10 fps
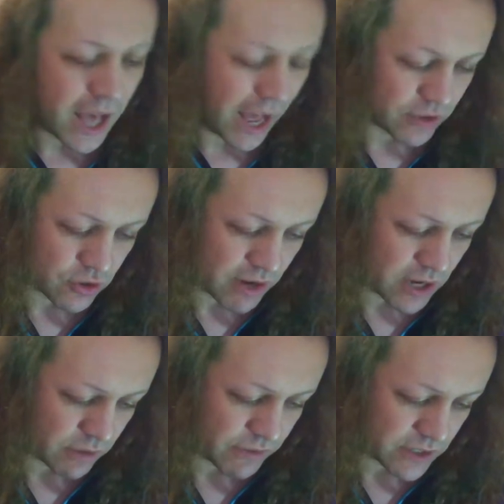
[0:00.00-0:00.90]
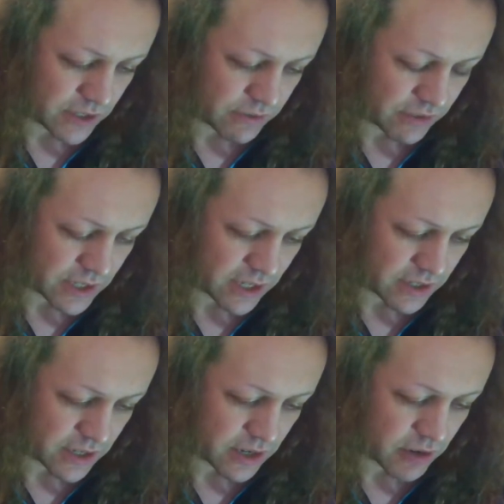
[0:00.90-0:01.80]
And the trade-off is this
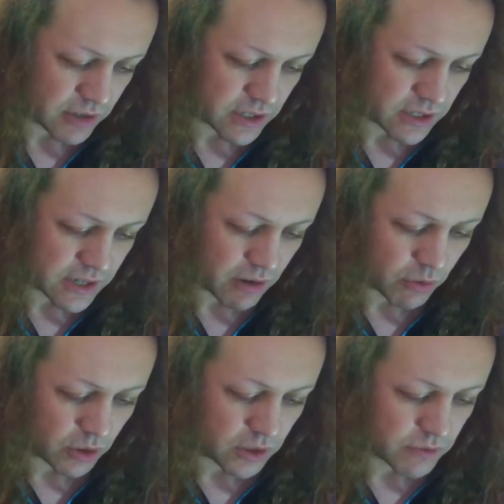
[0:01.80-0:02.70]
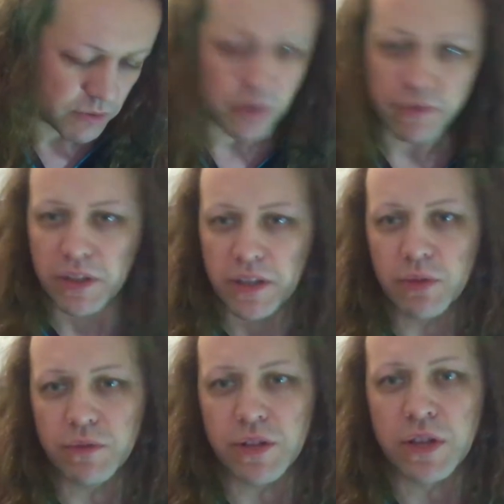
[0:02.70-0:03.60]
fantastic increase in sound quality. It's perfectly
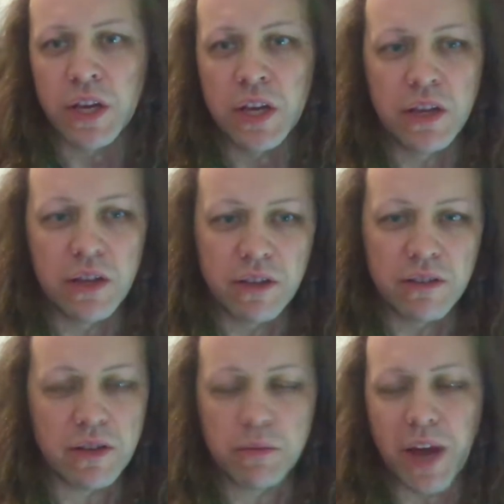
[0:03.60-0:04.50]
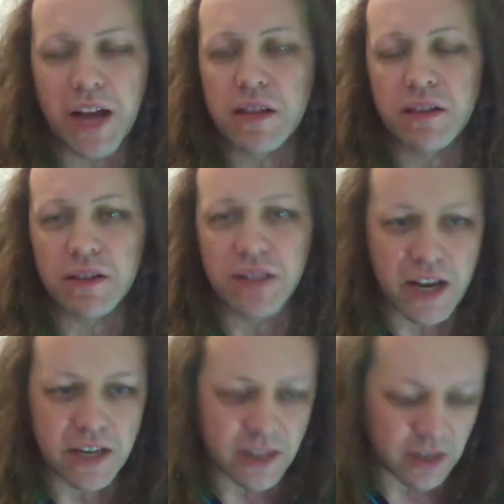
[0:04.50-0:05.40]
good for, you can put anything, any signal